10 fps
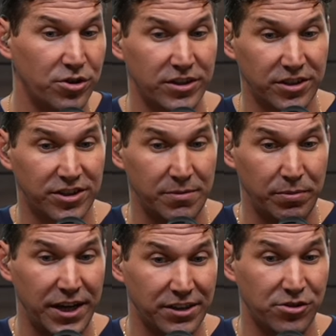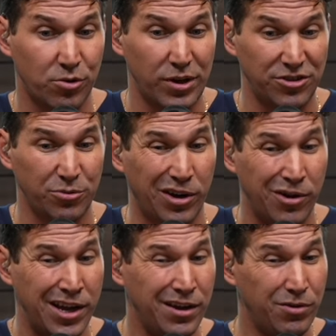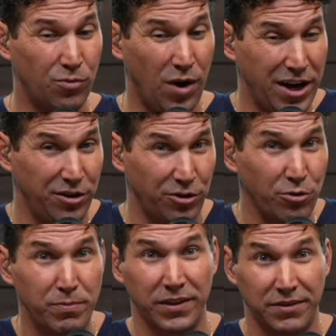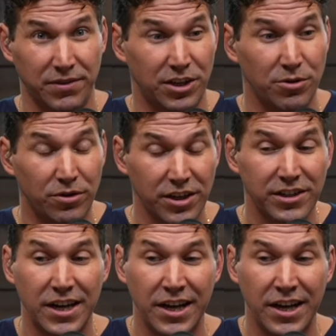You can just simply answer the question, well, why do you believe in the Eucharist? And